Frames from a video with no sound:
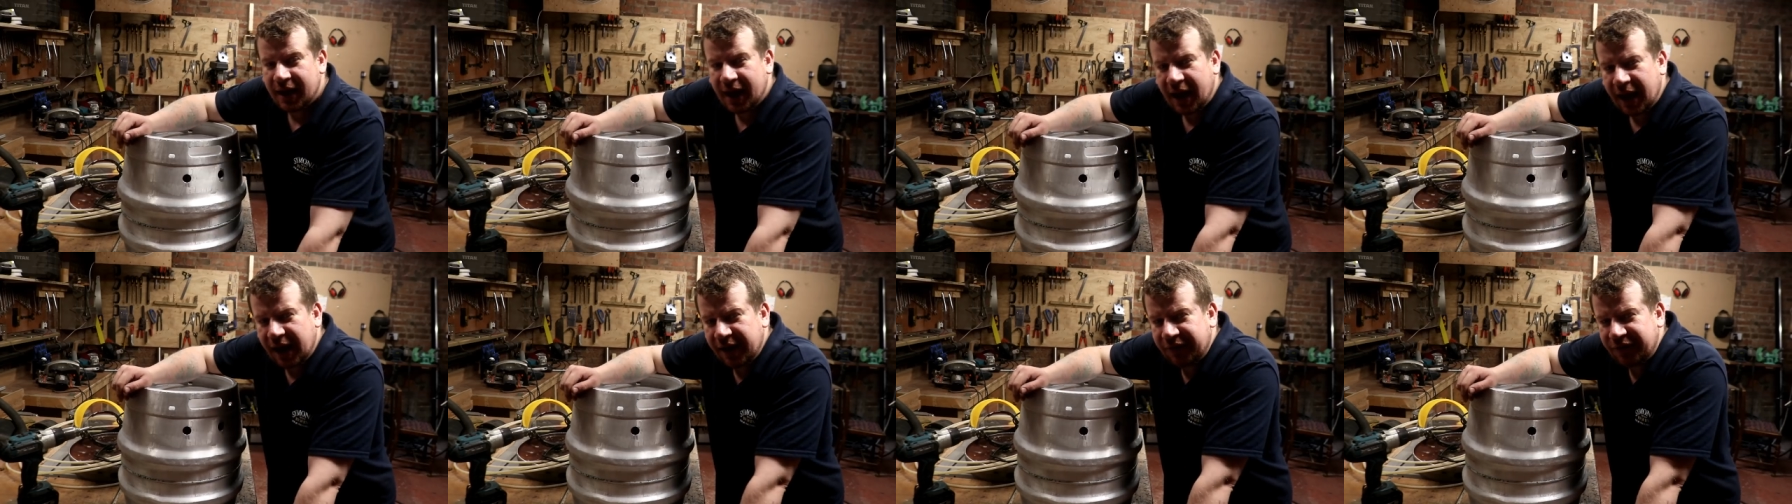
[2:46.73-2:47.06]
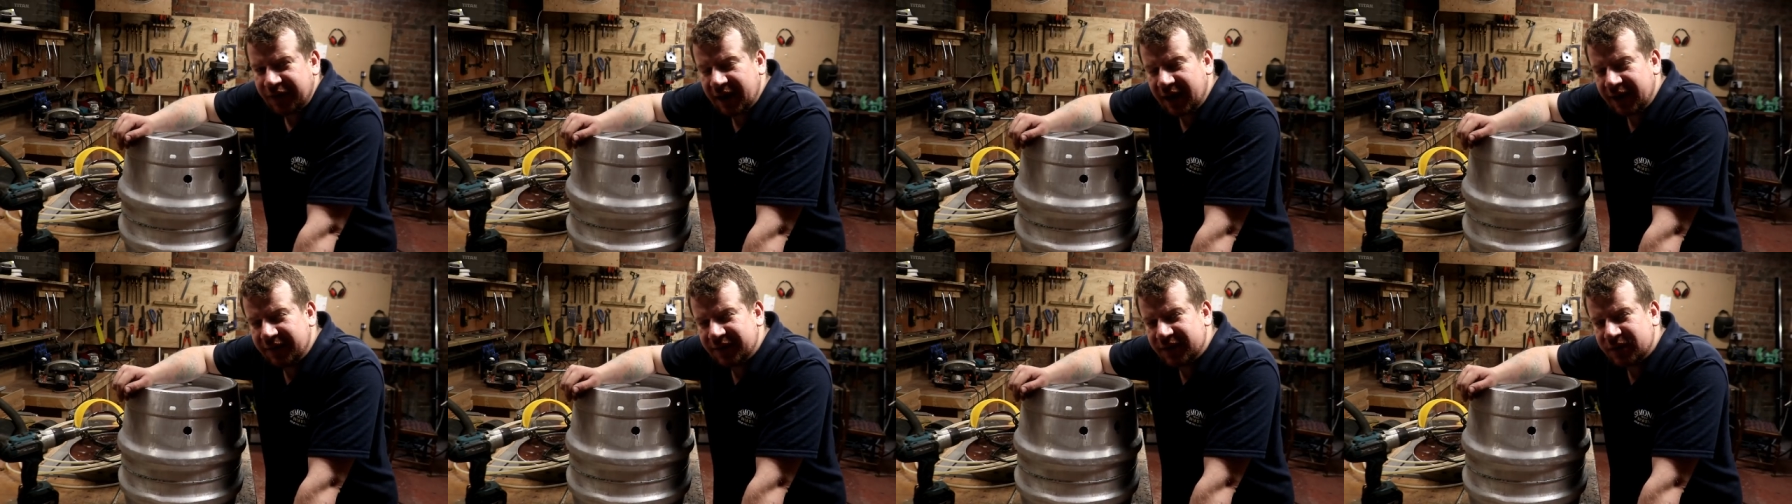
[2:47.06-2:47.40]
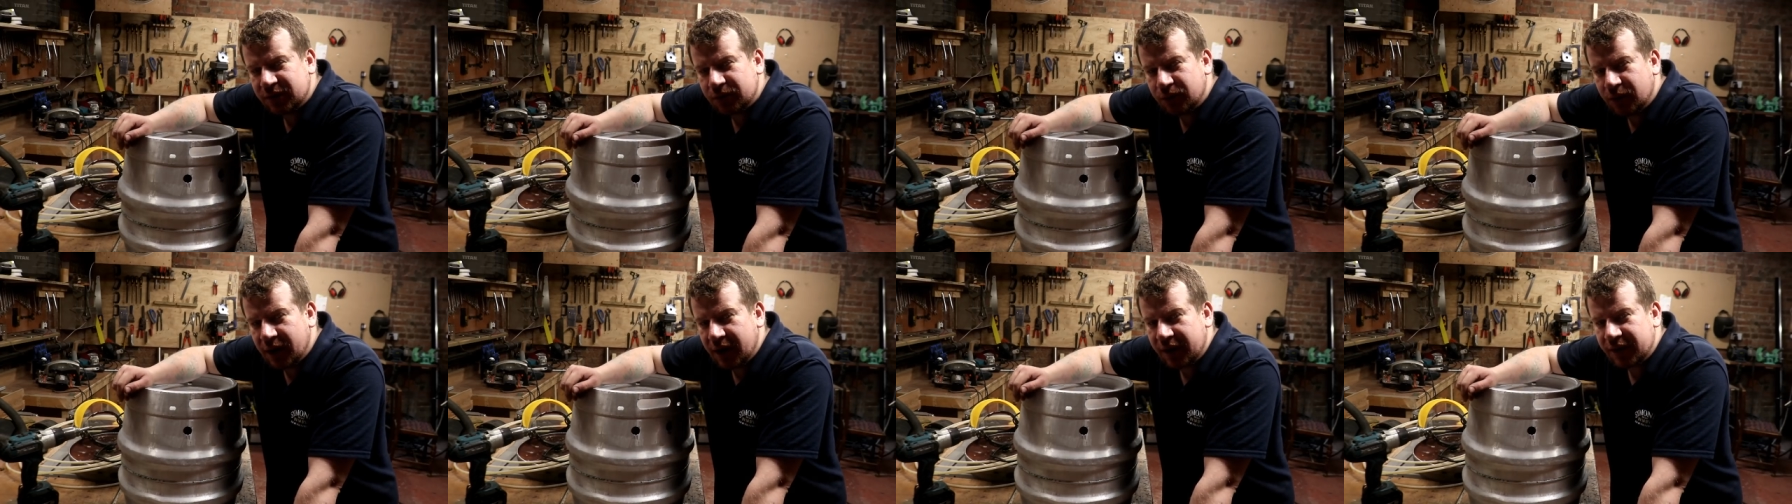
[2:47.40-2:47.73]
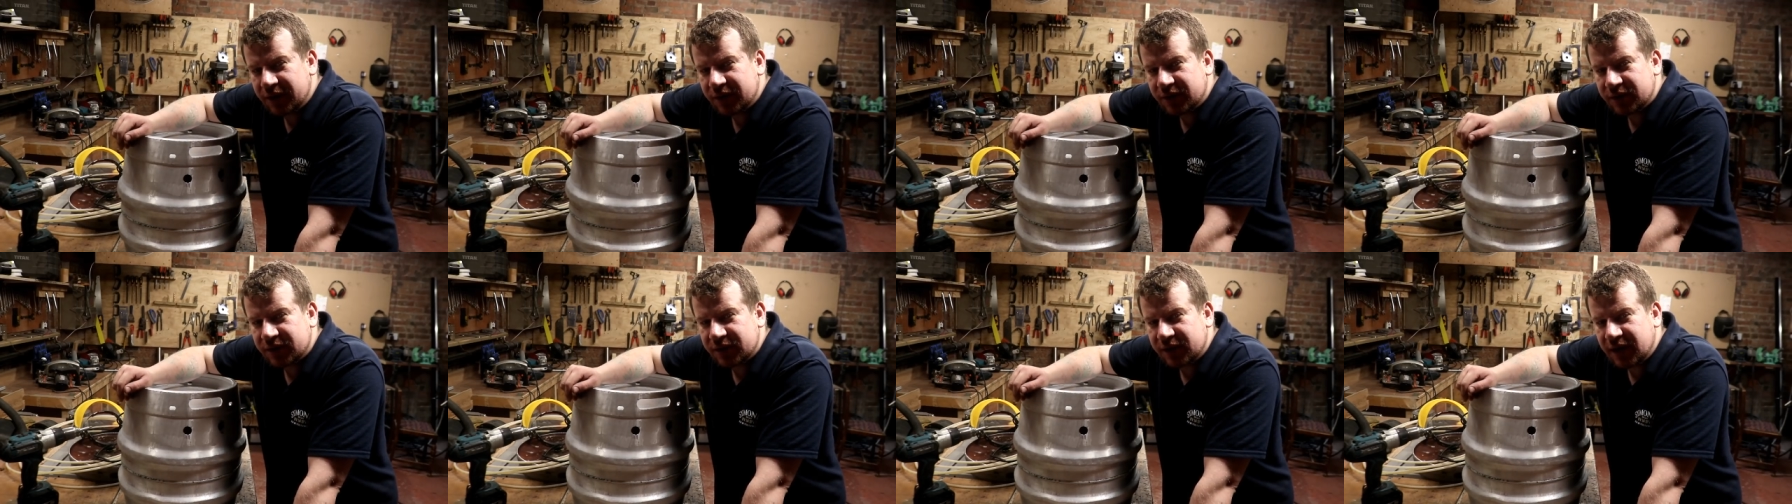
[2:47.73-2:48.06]
if they live somewhere
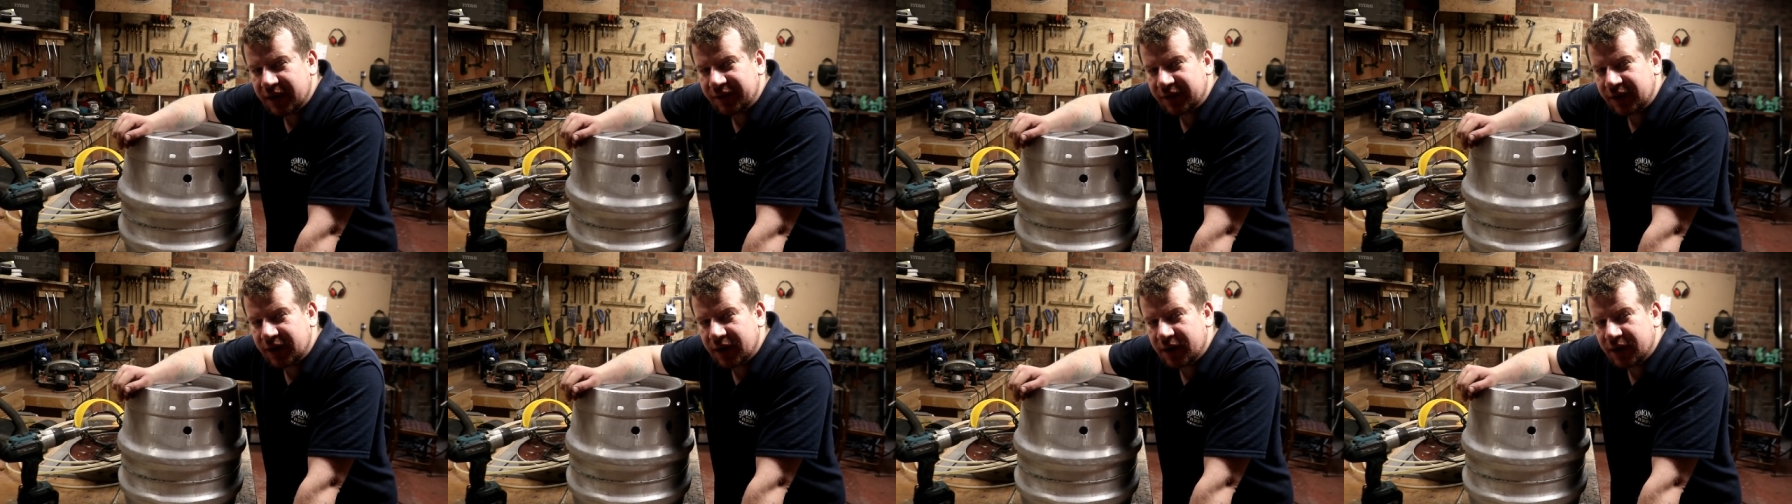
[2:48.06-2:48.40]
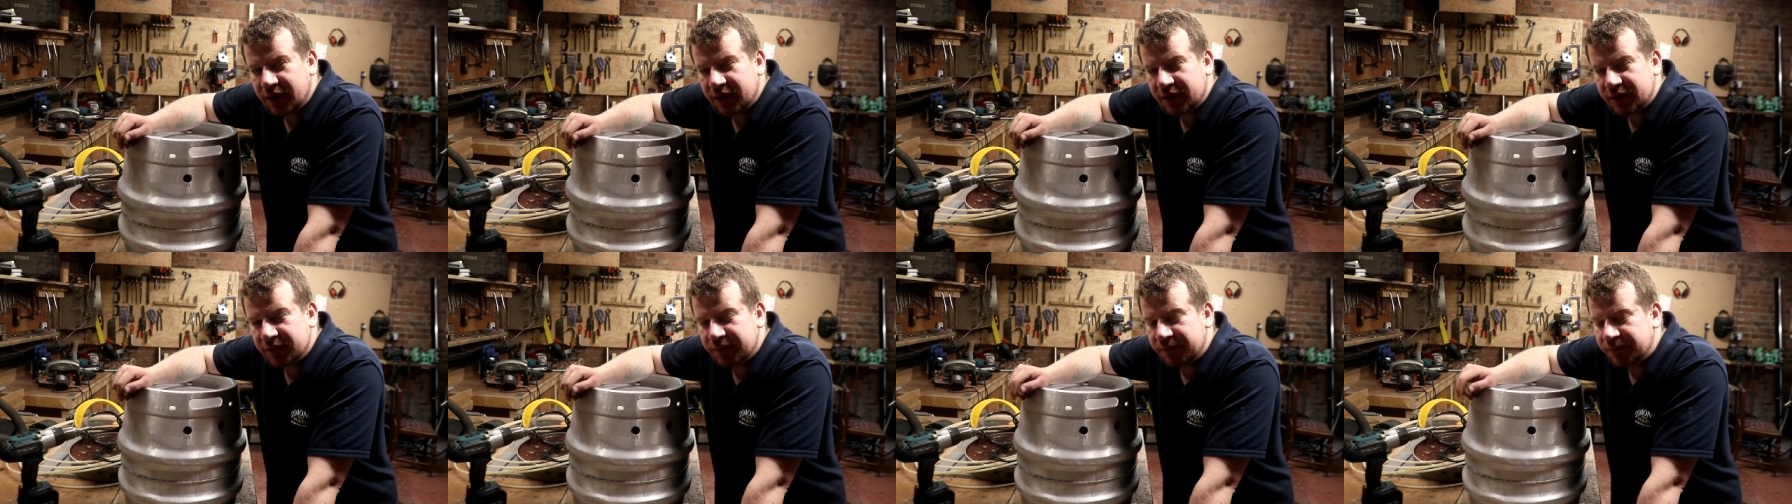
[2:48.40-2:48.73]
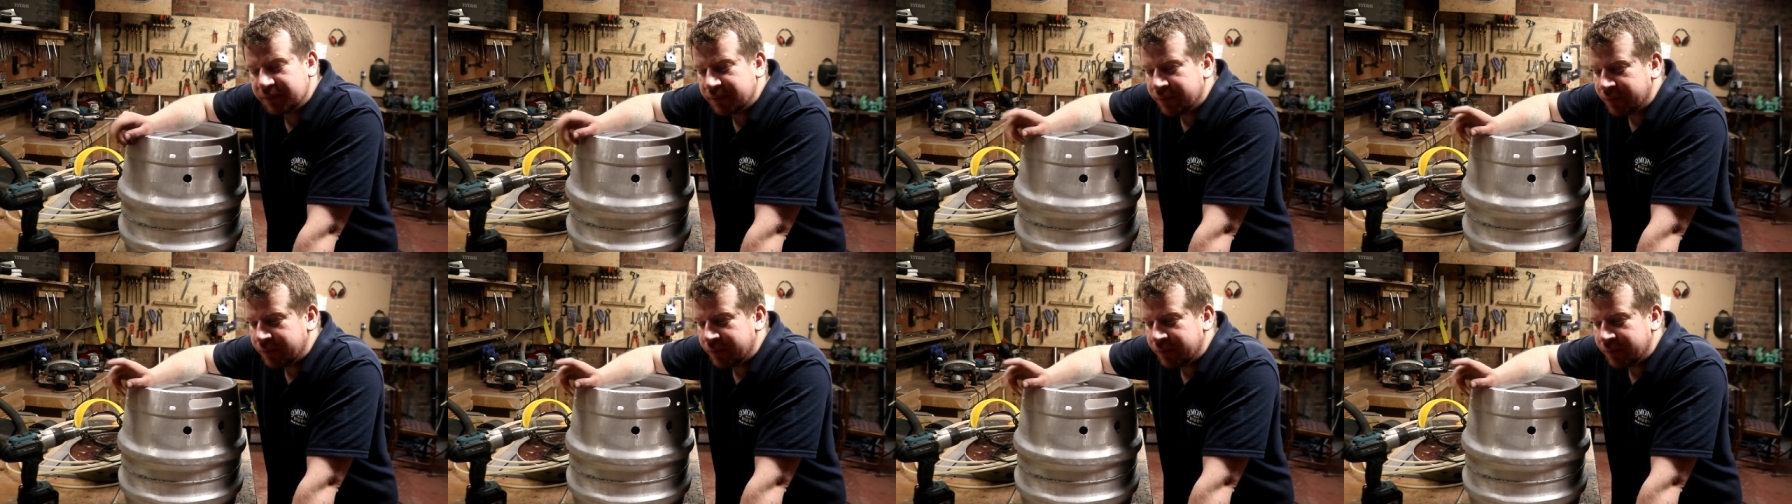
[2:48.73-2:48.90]
that doesn't have a garden.